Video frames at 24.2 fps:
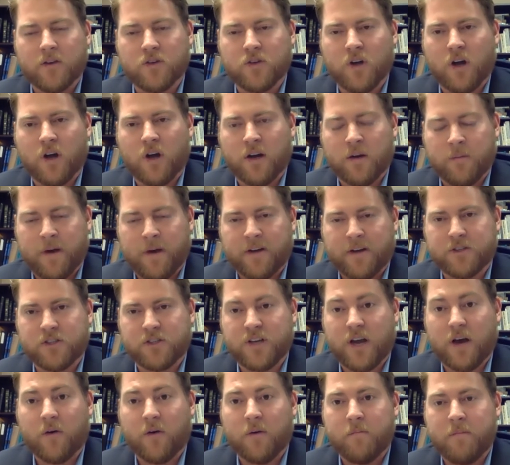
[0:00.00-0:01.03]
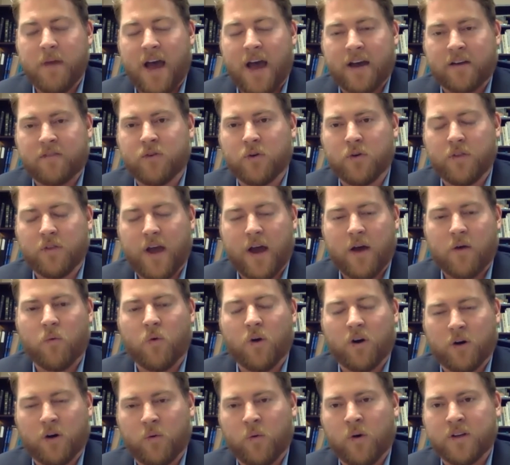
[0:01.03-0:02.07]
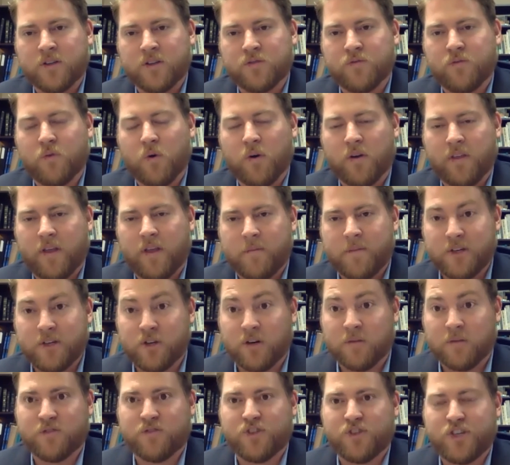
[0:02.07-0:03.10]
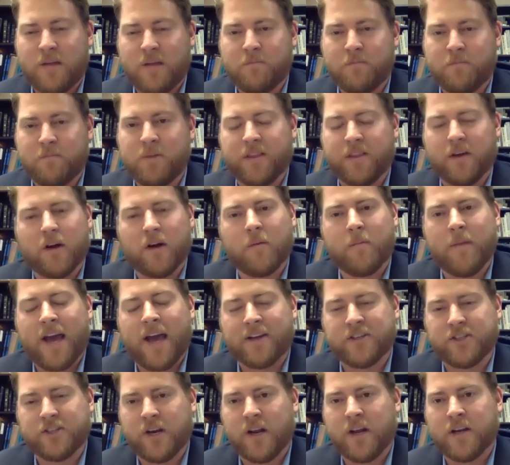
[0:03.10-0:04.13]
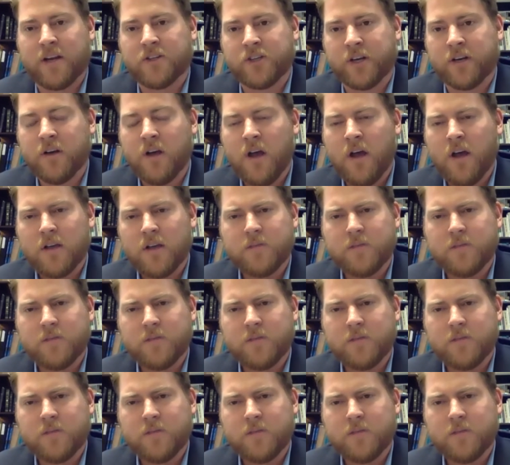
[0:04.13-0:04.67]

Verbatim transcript: and talk about just how impactful that work was for them in terms of shaping their imagination,